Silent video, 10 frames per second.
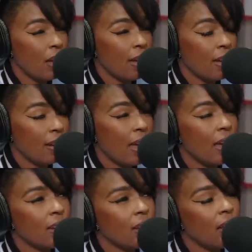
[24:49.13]
And
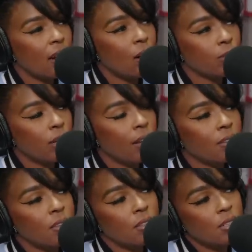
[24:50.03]
and and I was like,
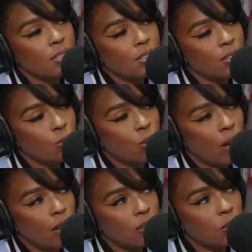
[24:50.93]
this when
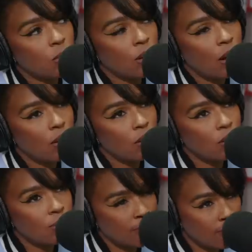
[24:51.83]
I when I
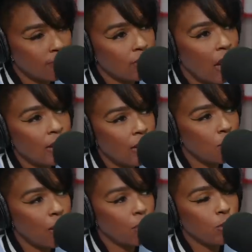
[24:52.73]
mm-hmm, I need
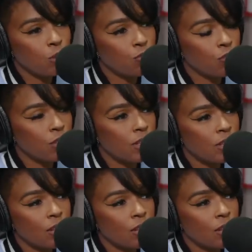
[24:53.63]
to make music for this.